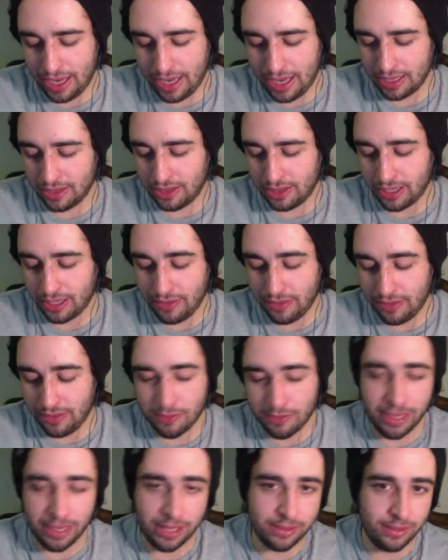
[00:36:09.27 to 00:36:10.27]
lucky for
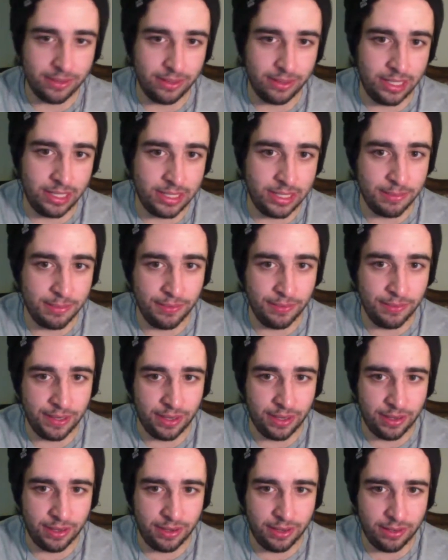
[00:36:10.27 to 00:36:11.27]
Michael, he's moving
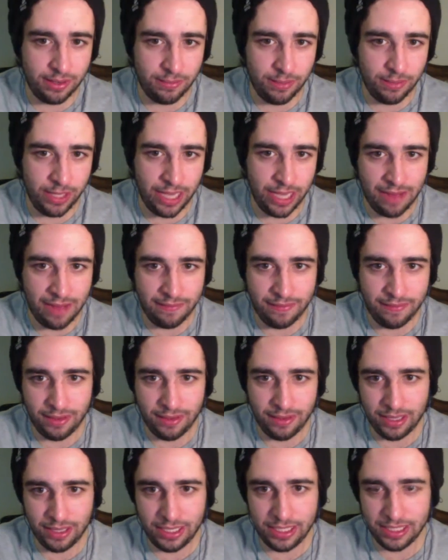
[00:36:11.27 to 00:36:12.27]
on.
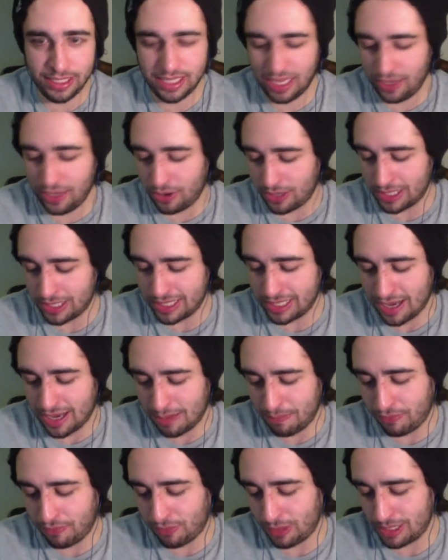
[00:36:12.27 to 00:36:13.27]
He's in our
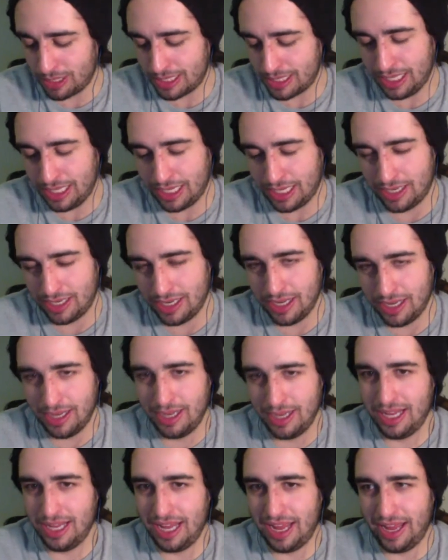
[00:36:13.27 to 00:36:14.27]
top 14,
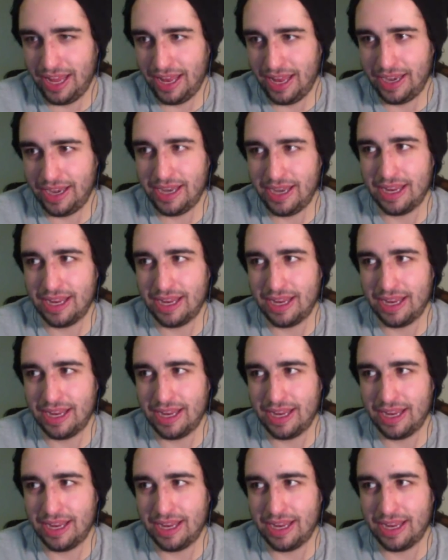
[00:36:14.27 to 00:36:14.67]
and